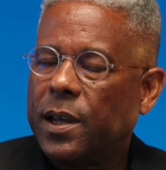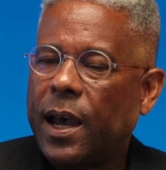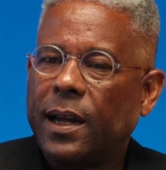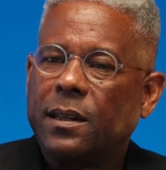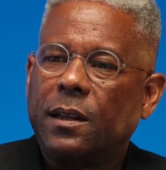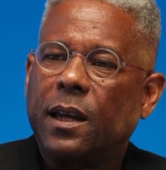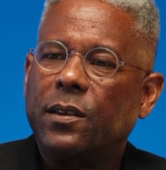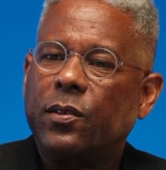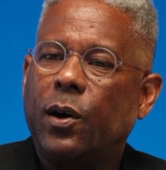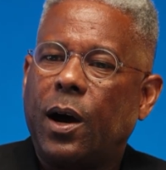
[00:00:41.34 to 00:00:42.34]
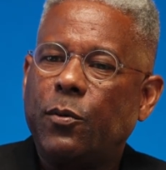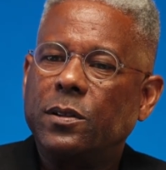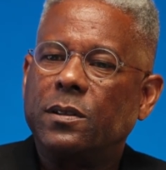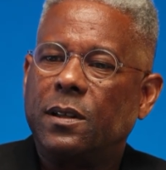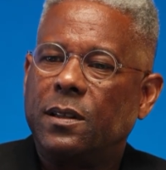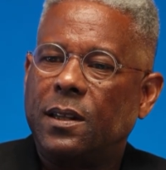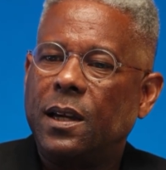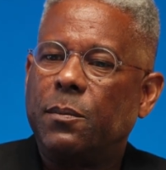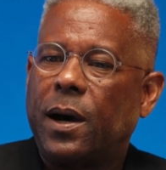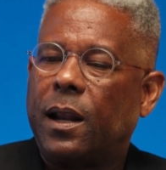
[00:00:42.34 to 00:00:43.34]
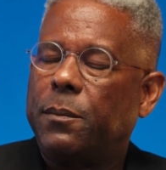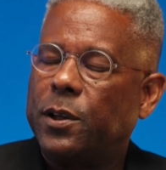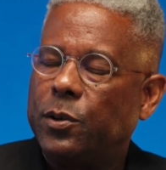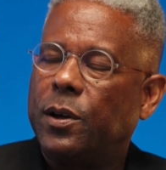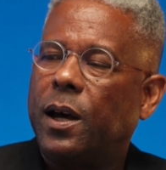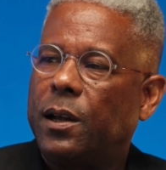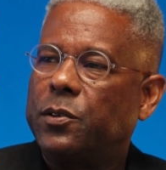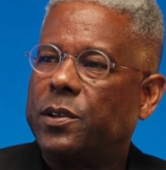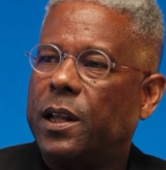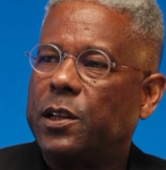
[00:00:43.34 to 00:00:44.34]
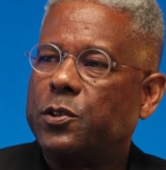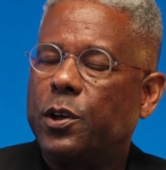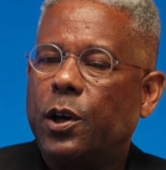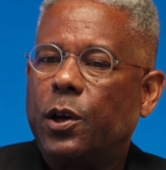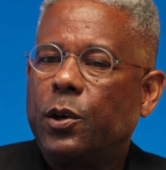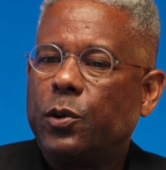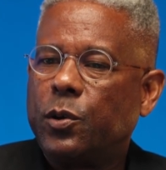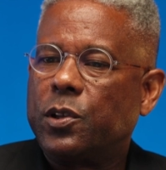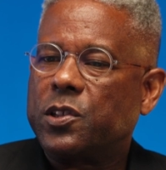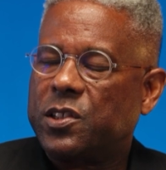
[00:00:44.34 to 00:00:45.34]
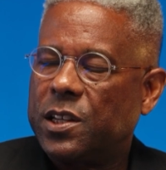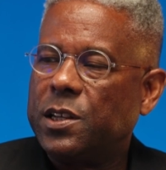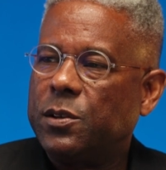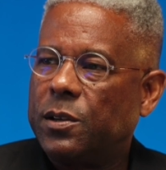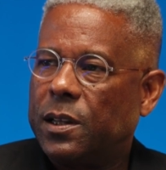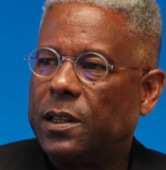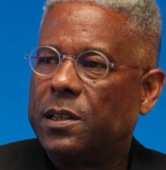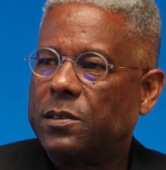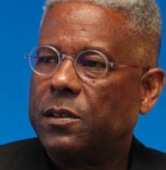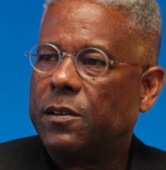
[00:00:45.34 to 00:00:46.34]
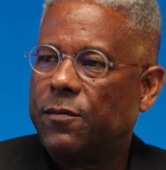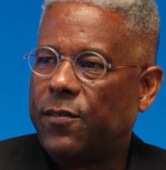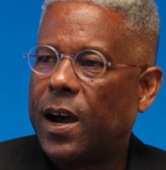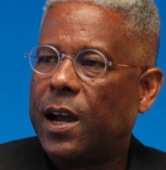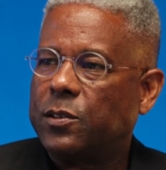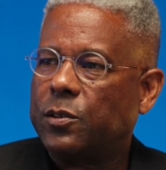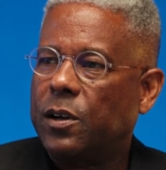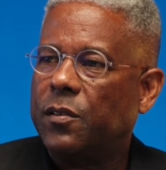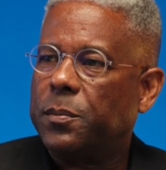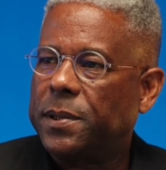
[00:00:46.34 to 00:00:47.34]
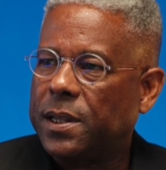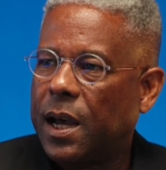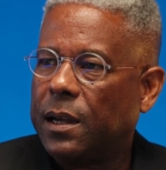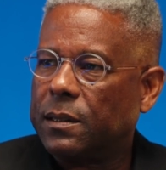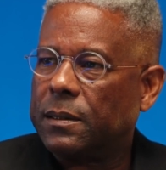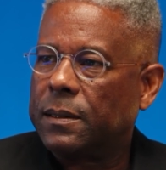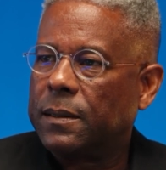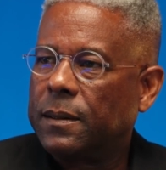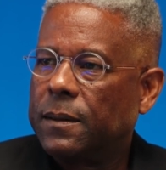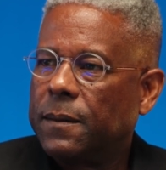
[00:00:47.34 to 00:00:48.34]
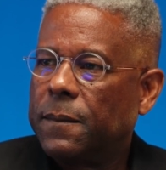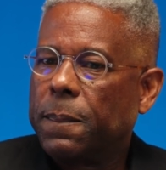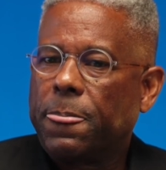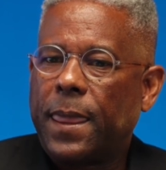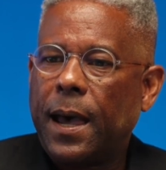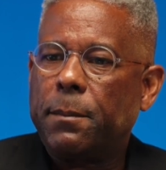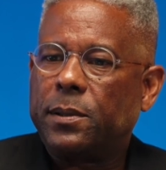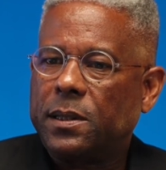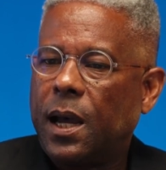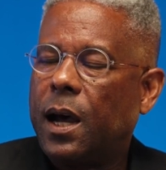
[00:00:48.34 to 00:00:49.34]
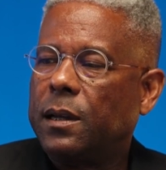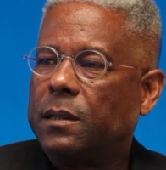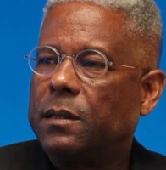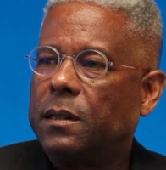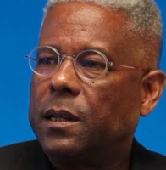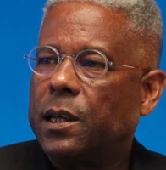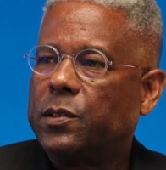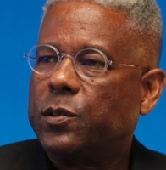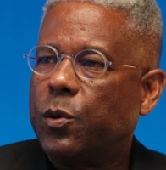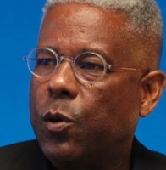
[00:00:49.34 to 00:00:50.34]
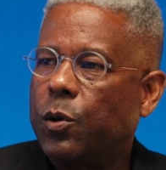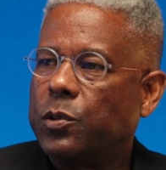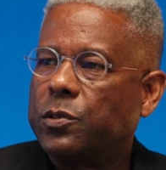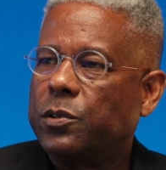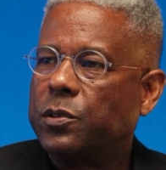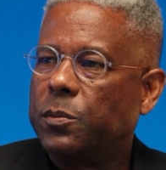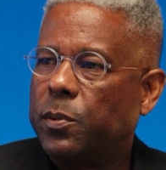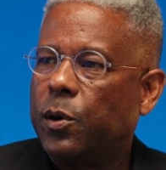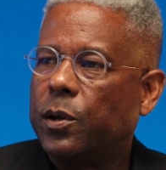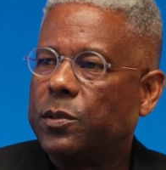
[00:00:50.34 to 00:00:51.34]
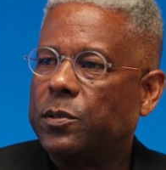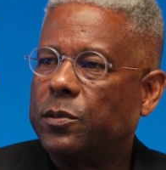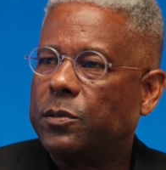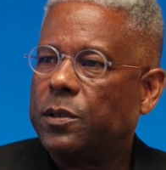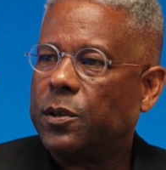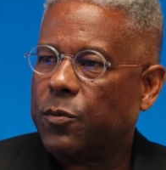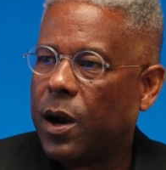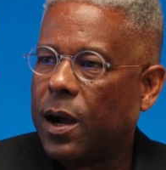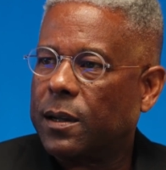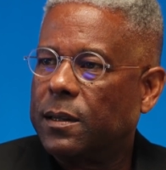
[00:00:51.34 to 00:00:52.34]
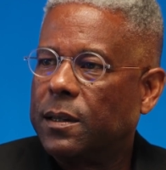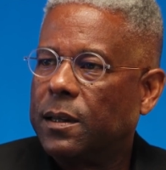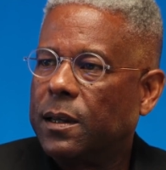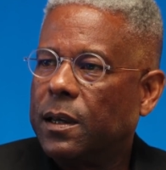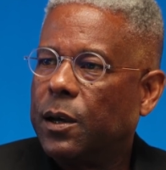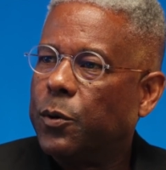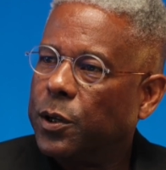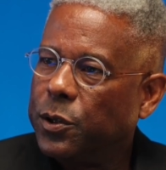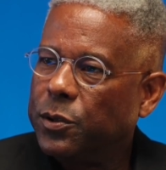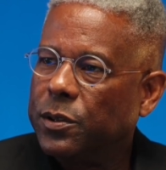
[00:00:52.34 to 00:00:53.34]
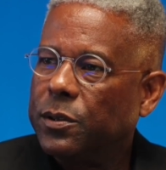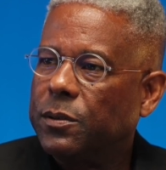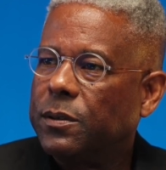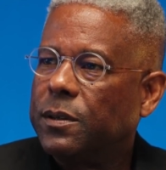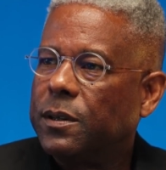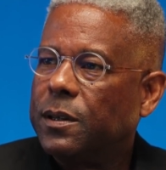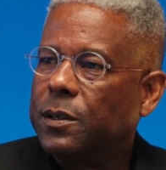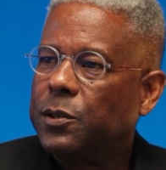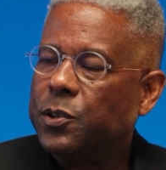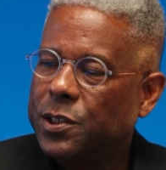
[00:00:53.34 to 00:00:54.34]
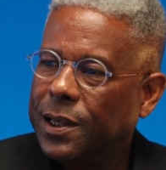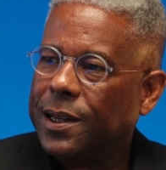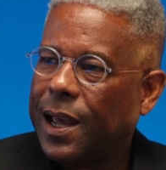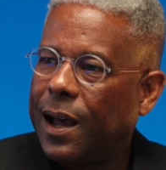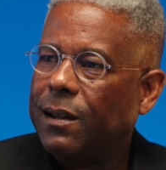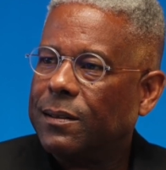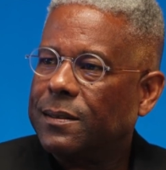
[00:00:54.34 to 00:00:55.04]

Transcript: acting. And so I want you to think about it. I mean, you and I understand this. You're the senior enlisted advisor of a battalion. That battalion gets the orders to deploy to Iraq. And what do? You chicken out.